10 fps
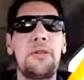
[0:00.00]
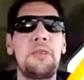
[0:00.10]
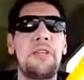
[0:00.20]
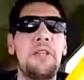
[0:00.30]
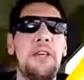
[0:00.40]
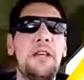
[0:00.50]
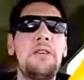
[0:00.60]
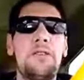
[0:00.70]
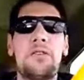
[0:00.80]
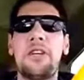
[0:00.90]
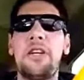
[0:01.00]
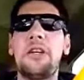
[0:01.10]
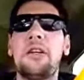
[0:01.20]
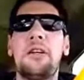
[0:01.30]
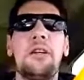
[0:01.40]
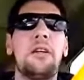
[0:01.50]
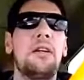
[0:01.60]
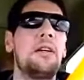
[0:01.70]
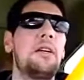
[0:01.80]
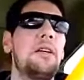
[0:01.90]
in the industry,
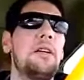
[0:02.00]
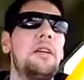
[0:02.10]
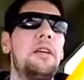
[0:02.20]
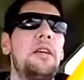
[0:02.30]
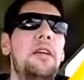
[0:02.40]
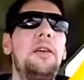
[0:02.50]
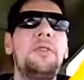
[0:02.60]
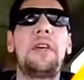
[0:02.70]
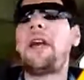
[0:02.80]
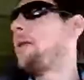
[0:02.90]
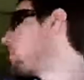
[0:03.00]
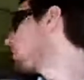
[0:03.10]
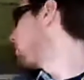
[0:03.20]
he was able to